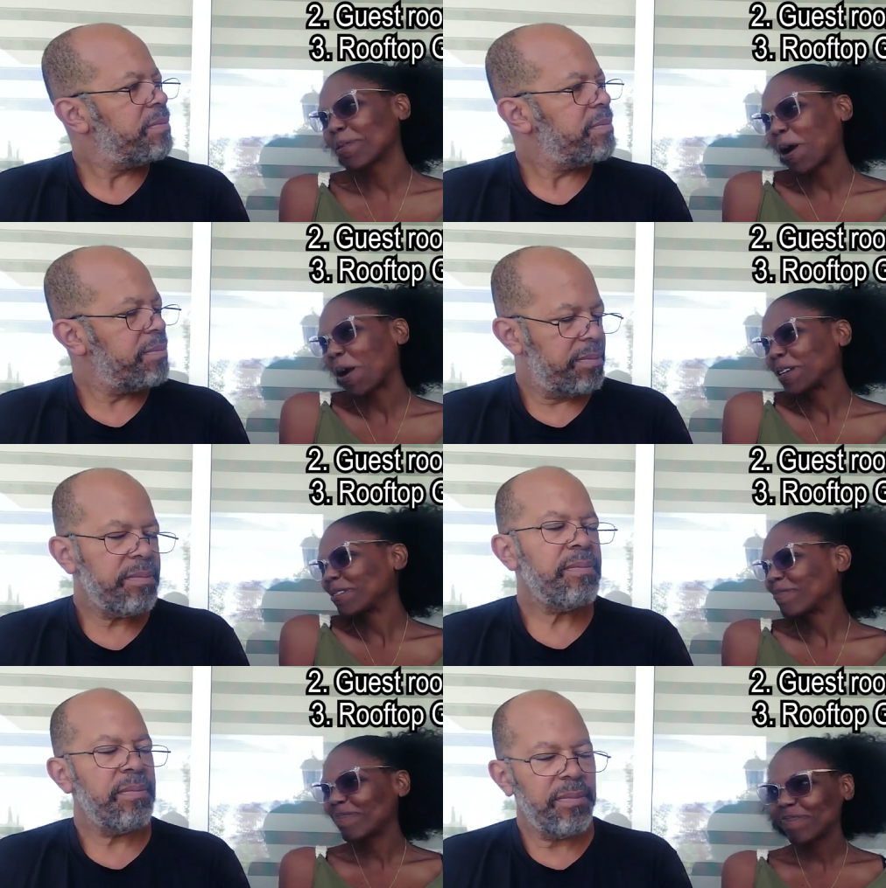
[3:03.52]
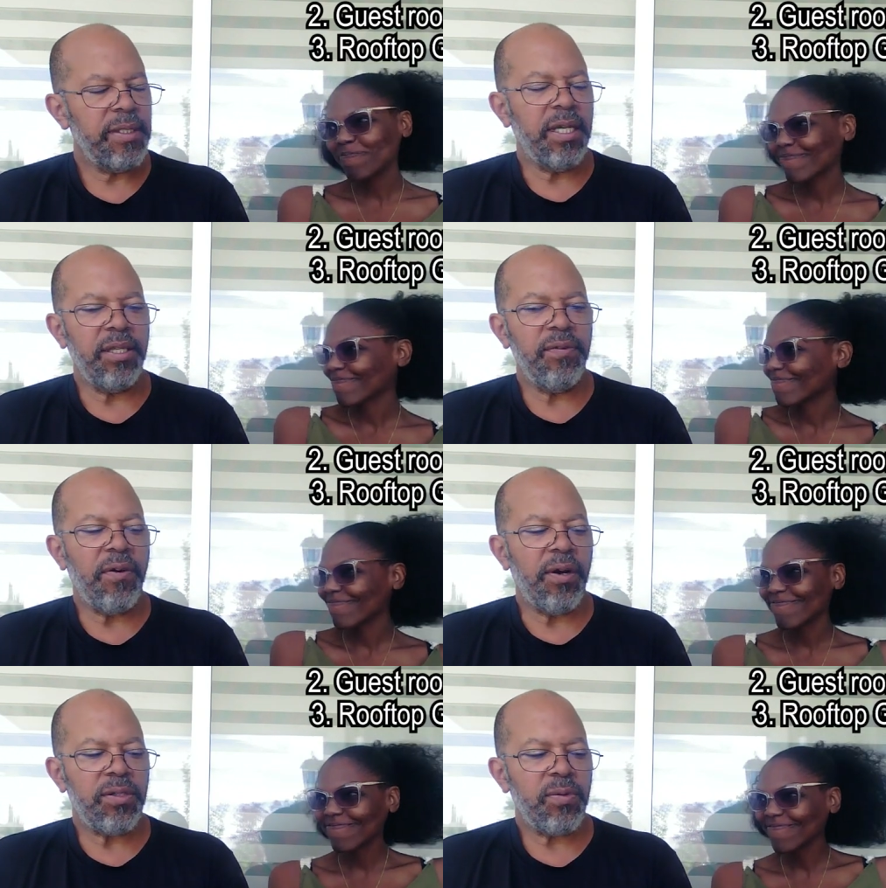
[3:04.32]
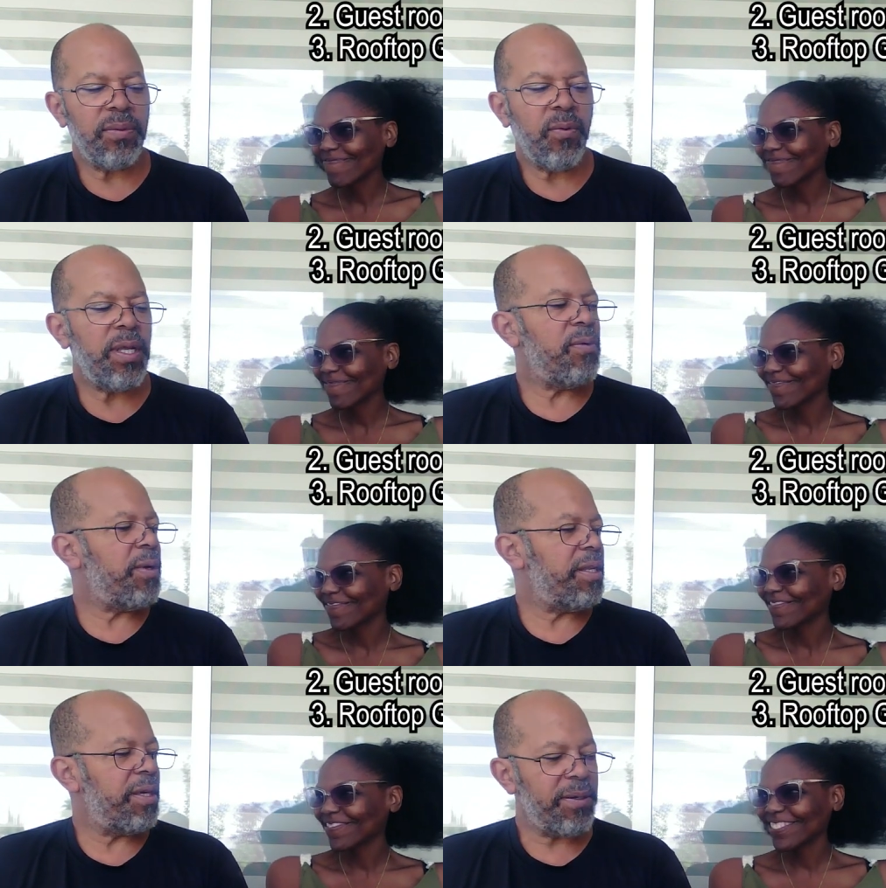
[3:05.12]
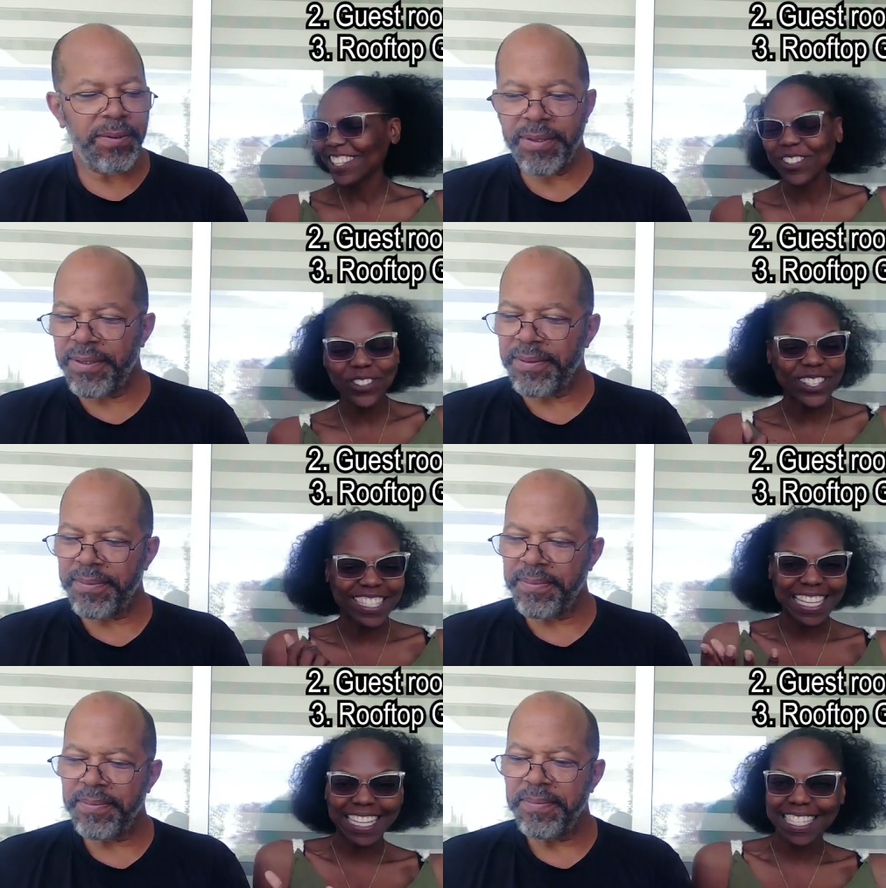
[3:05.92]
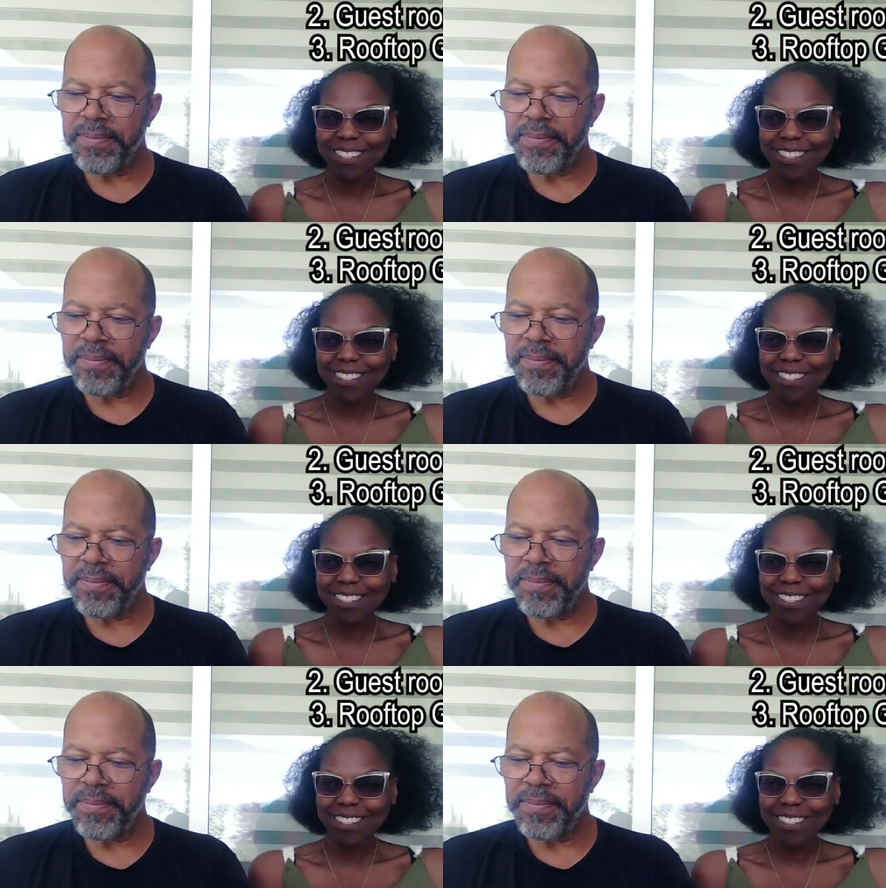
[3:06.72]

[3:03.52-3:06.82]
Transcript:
Speaker 1: garden yeah you've always wanted one of those a little sexy